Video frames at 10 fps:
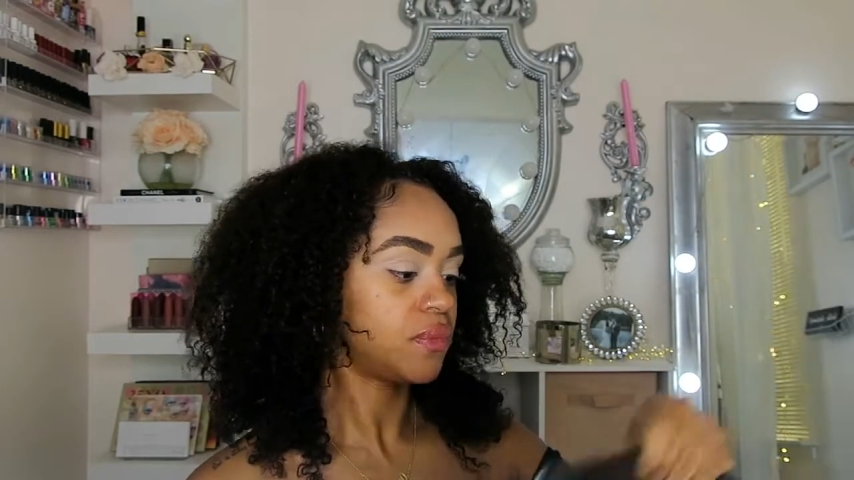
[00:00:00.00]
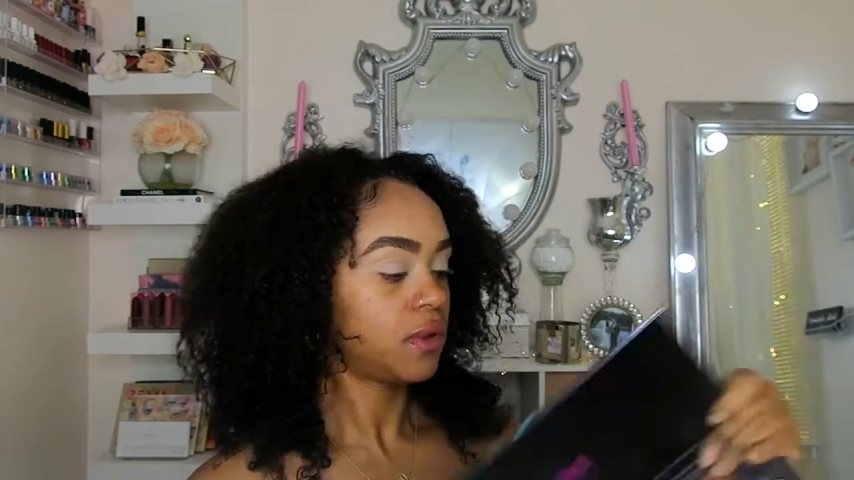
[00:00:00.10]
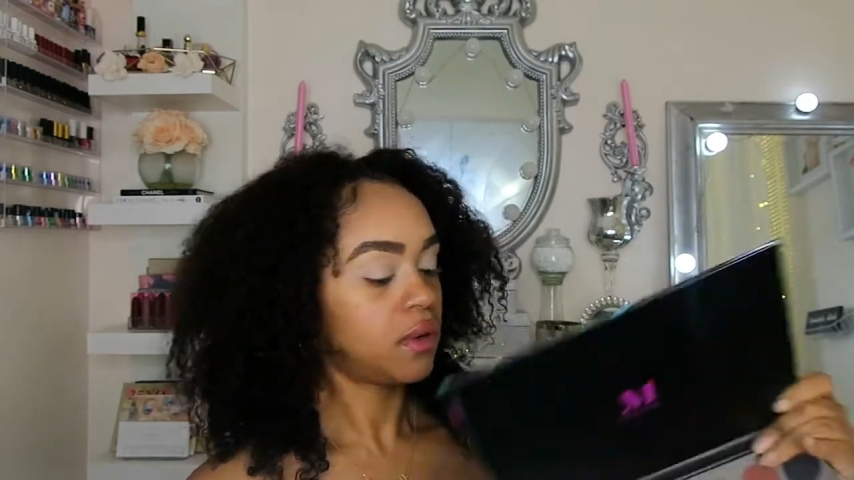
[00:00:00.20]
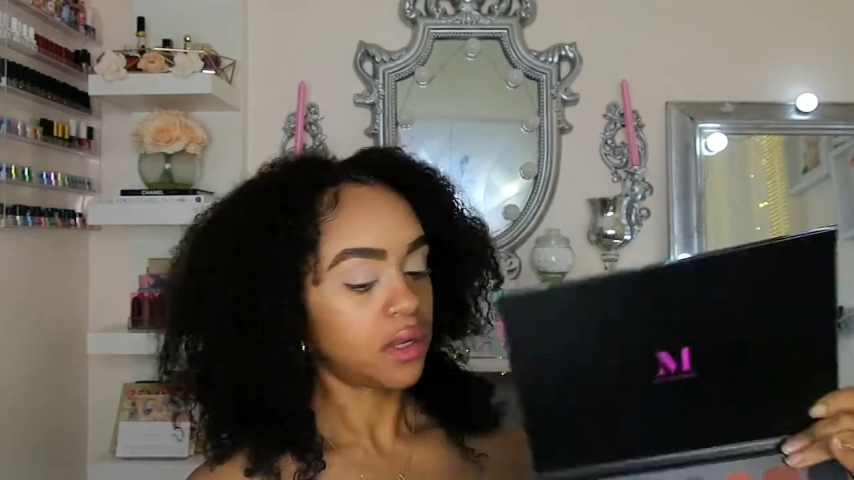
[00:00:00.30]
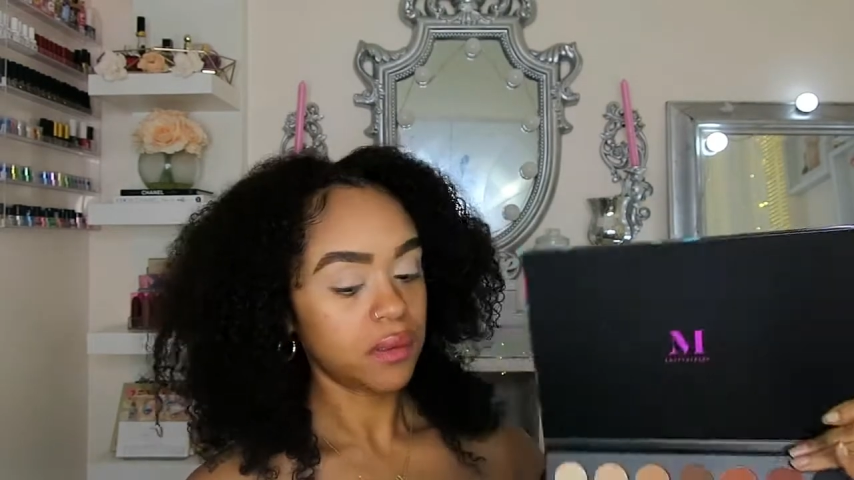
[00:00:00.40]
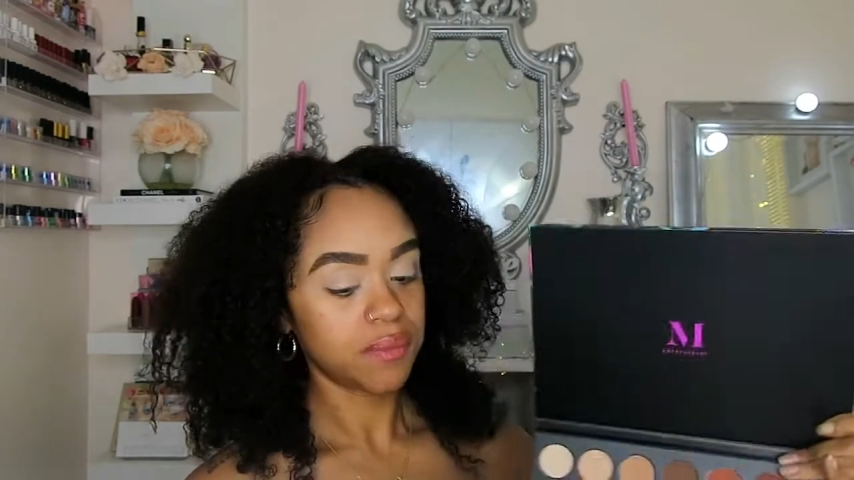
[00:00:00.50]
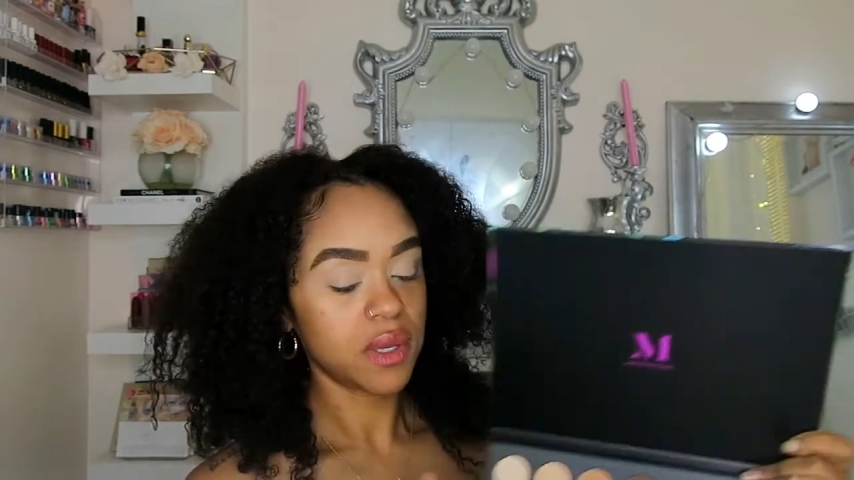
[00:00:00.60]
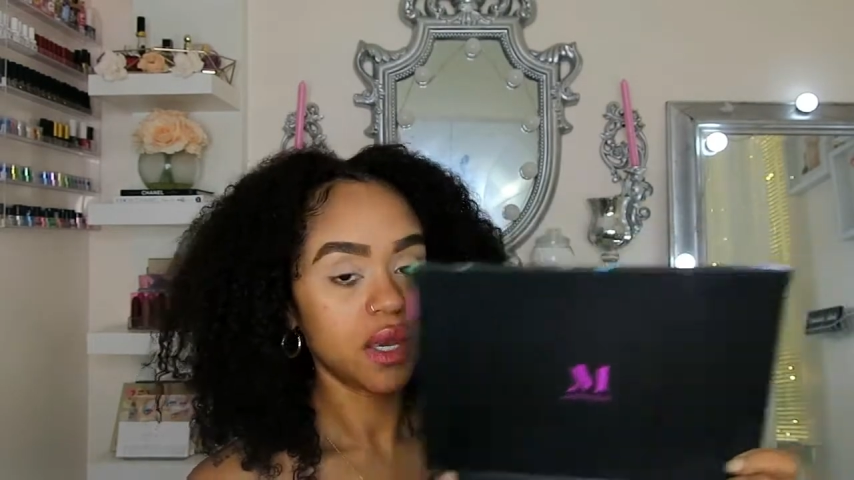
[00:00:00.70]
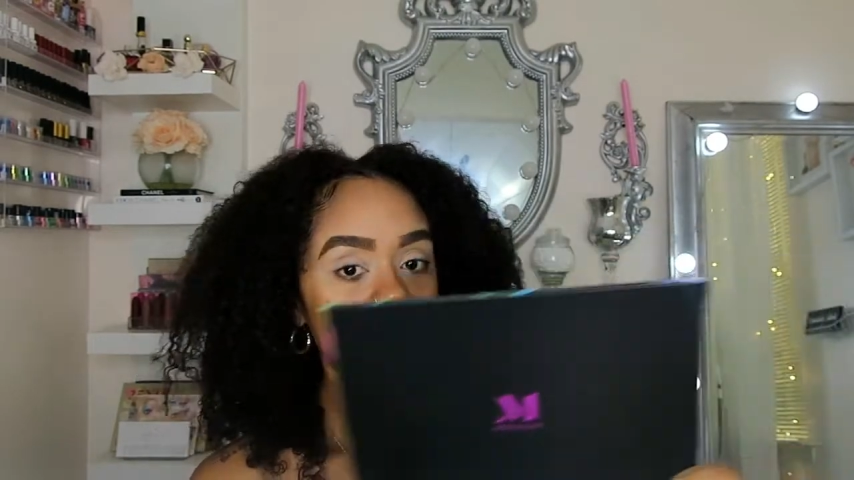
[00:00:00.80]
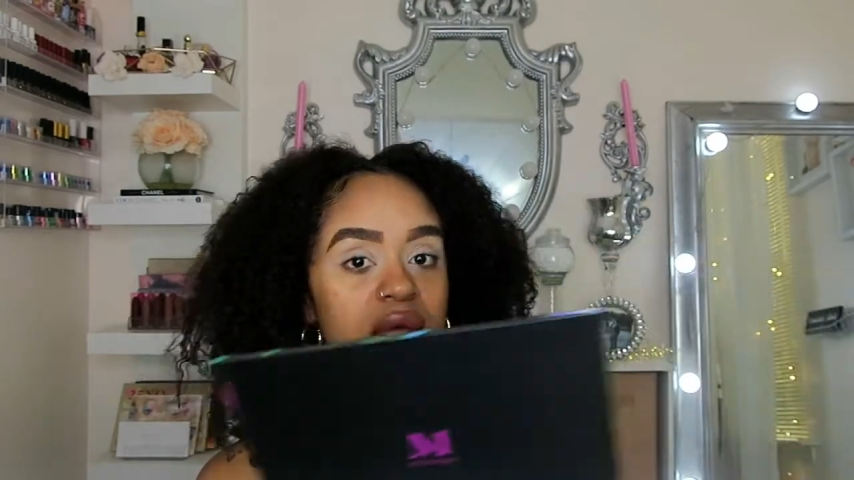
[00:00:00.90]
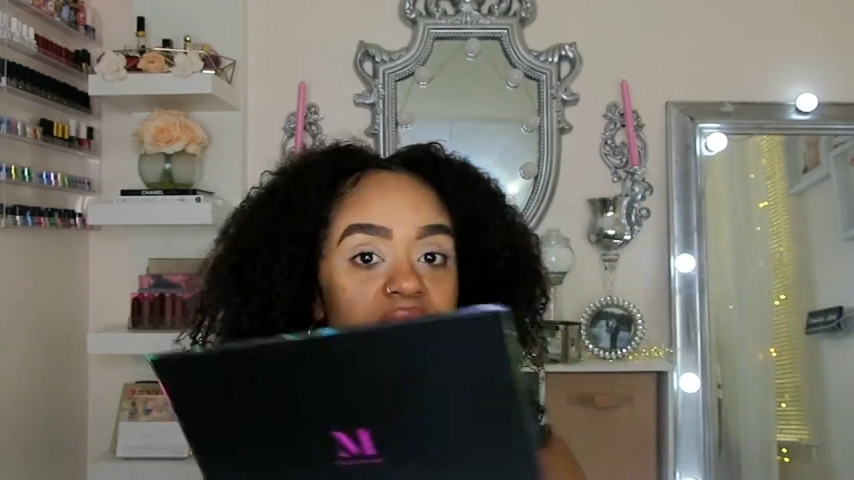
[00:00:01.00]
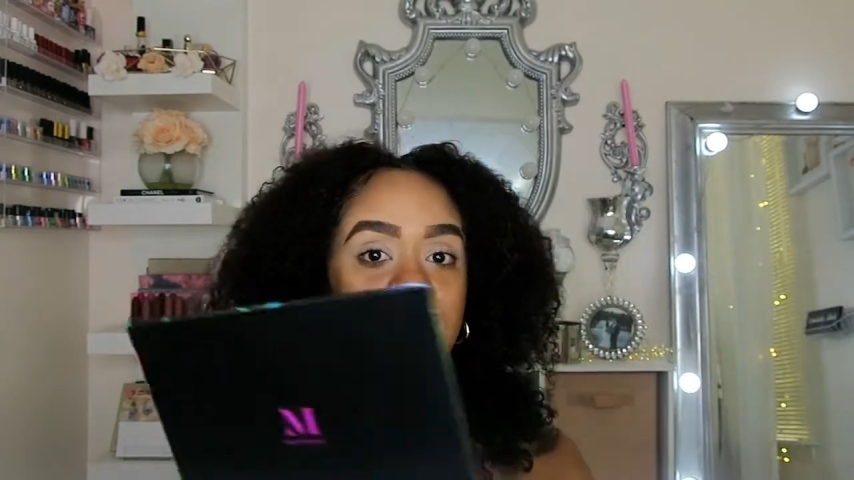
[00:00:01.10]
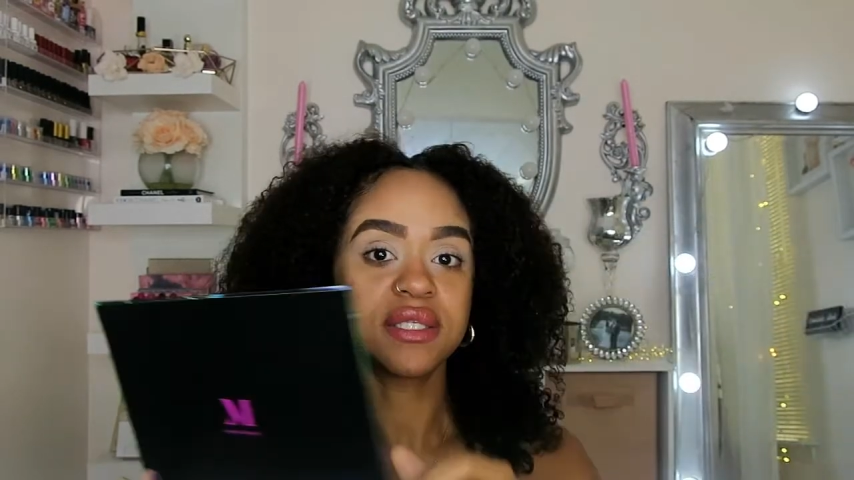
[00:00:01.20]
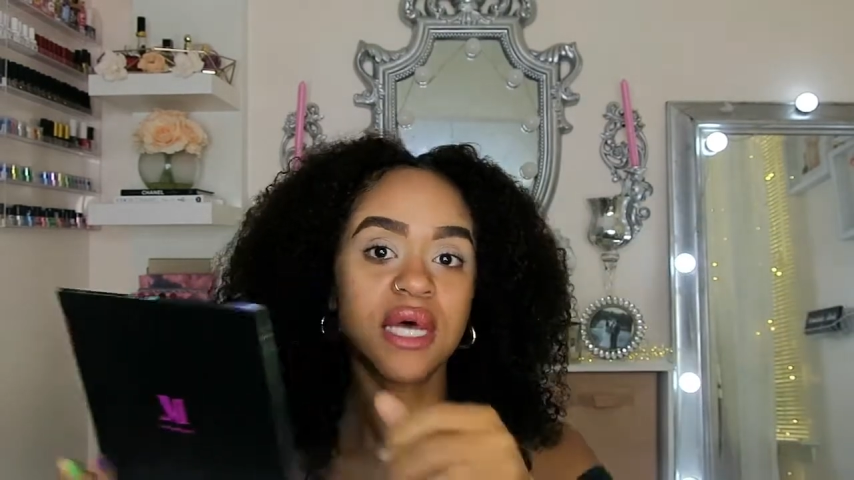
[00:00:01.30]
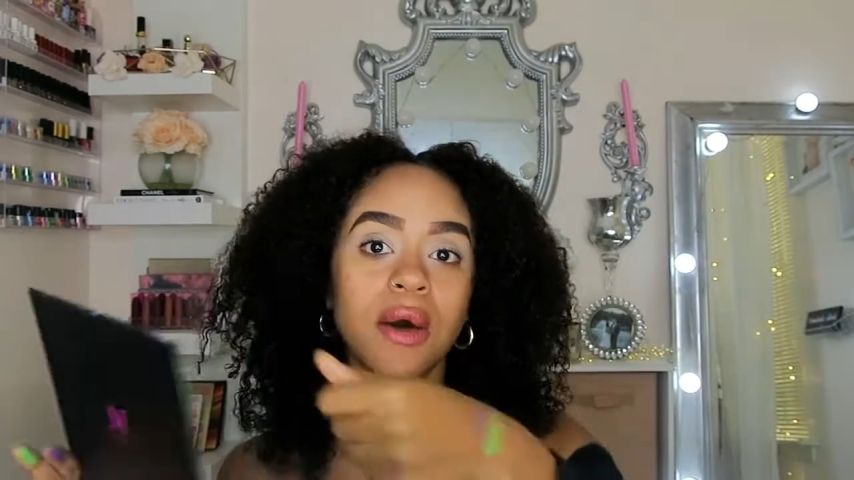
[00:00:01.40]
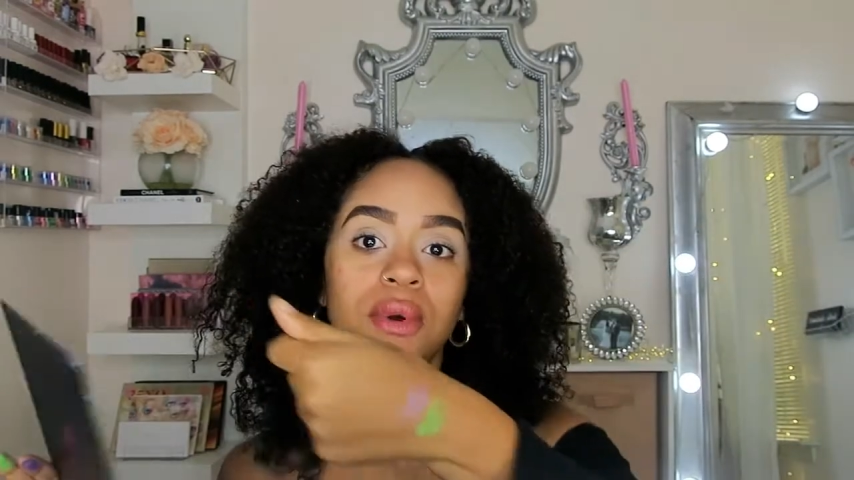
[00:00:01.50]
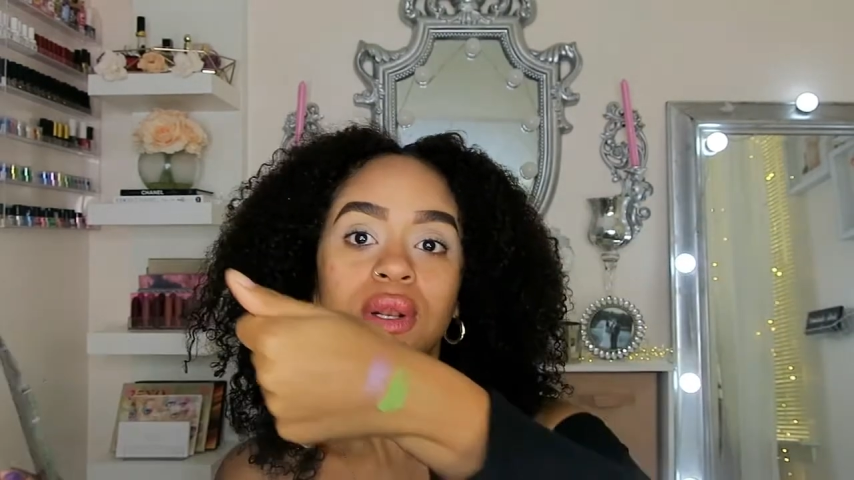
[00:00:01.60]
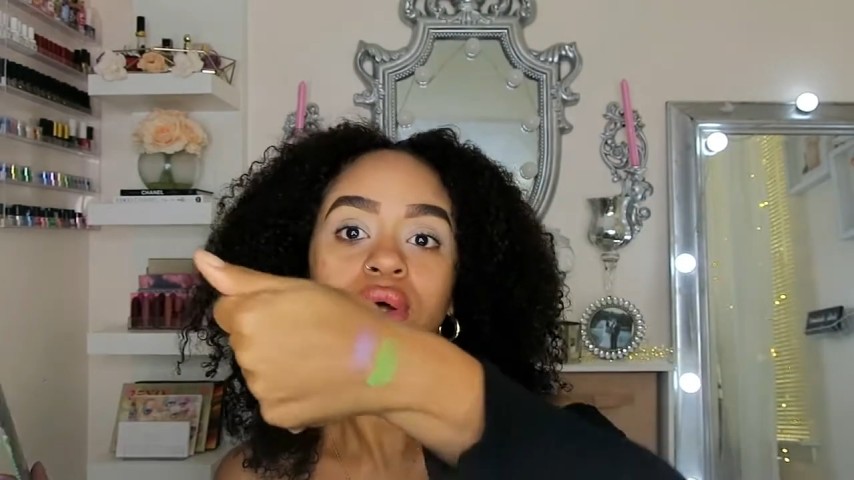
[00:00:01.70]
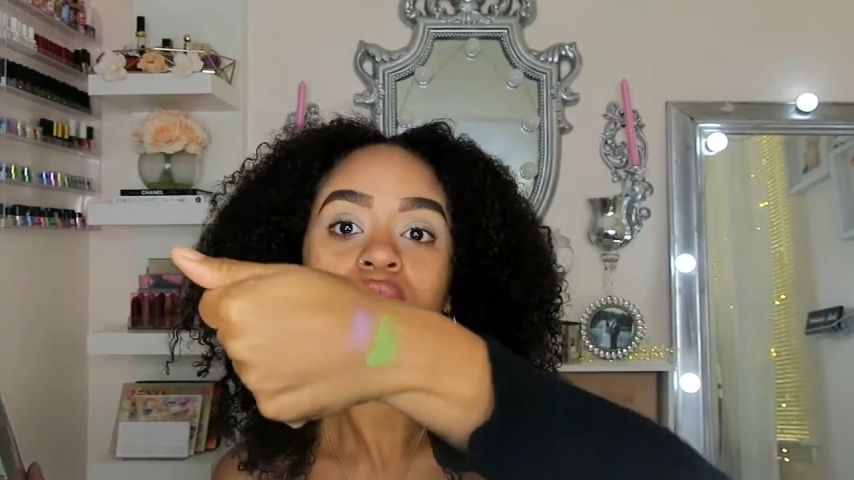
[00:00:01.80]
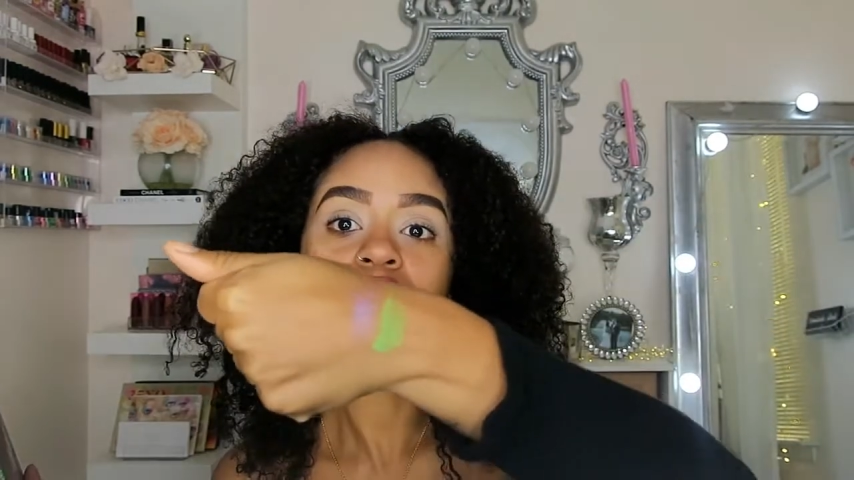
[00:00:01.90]
Alright, and that's how
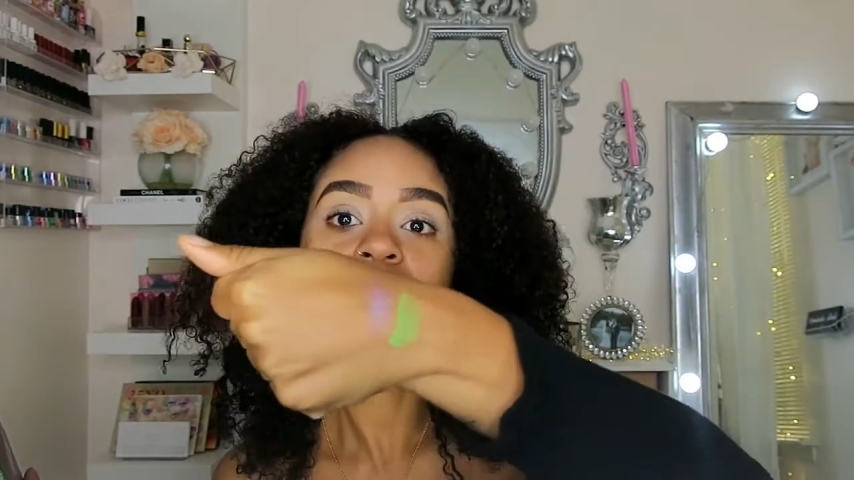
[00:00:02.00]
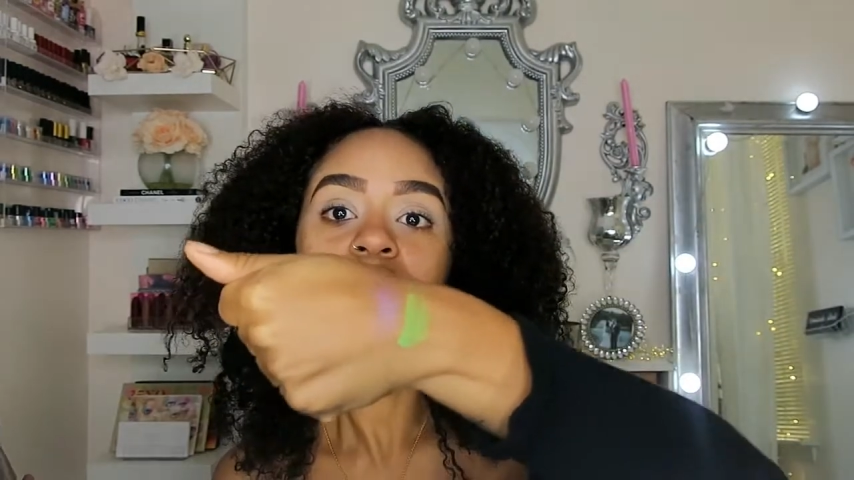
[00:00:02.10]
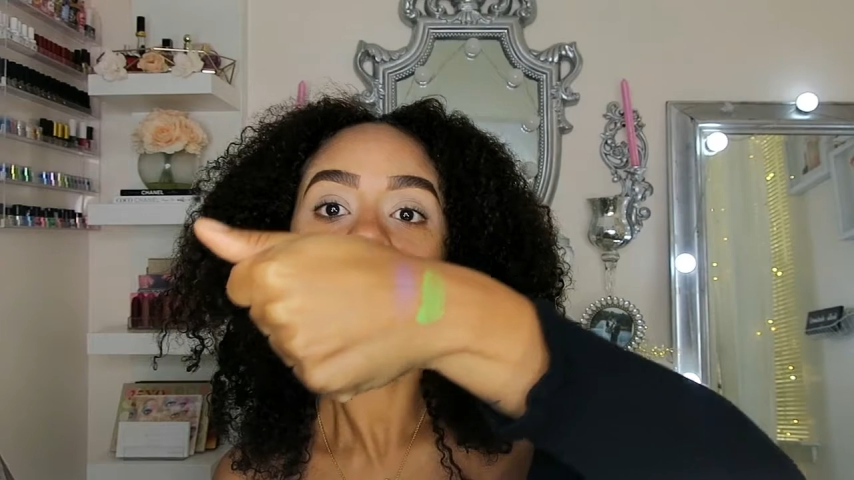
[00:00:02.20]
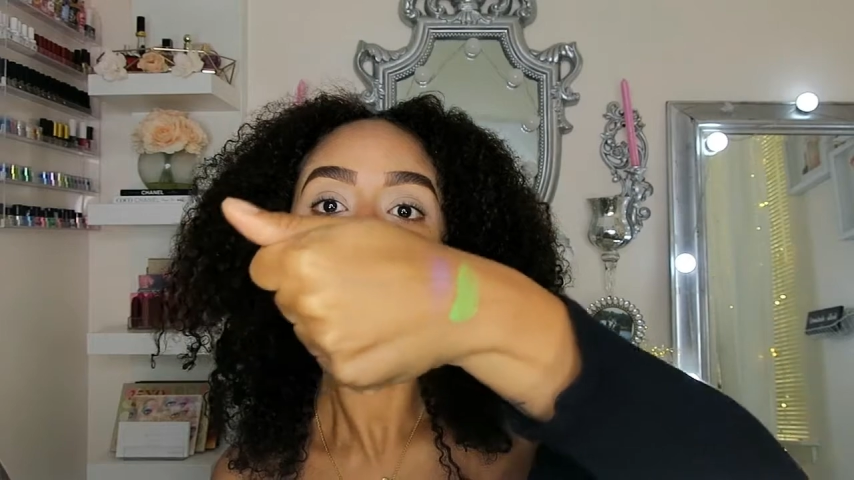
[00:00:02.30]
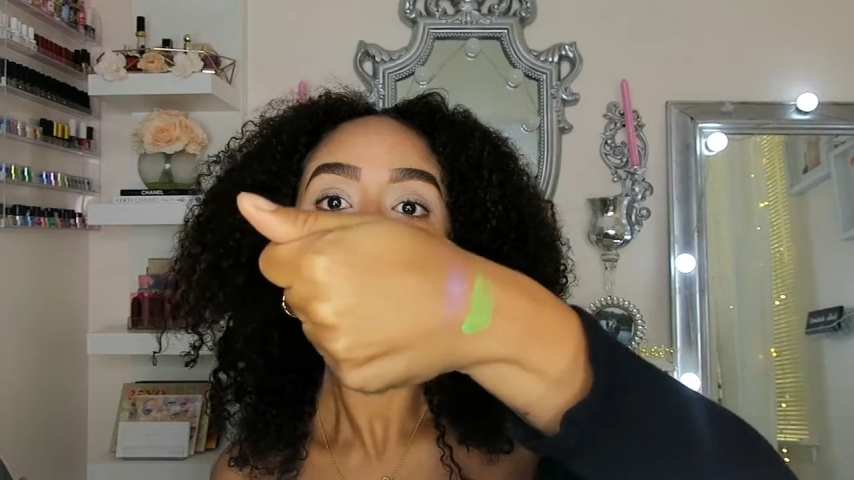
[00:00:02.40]
it looks.